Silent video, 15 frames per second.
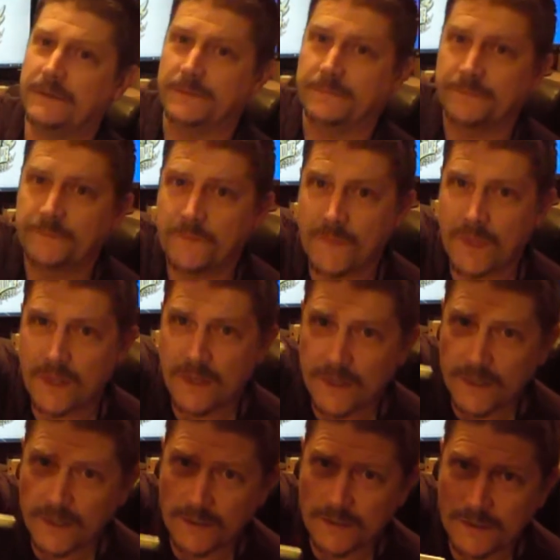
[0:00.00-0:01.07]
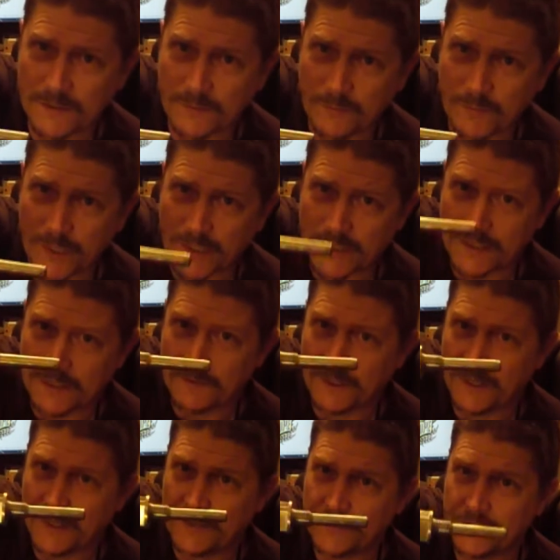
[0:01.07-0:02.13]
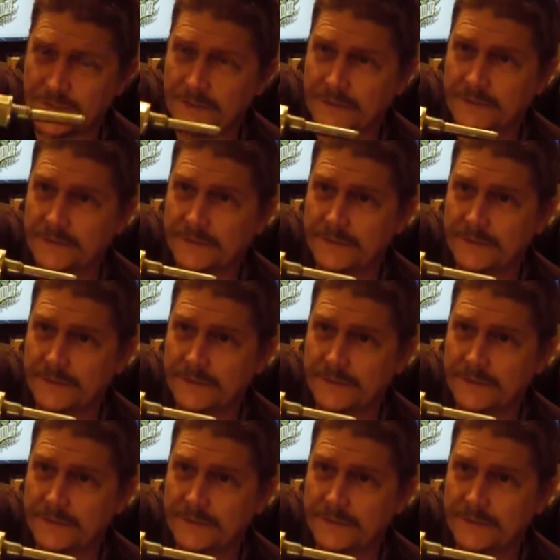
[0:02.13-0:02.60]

quid. It's a PT100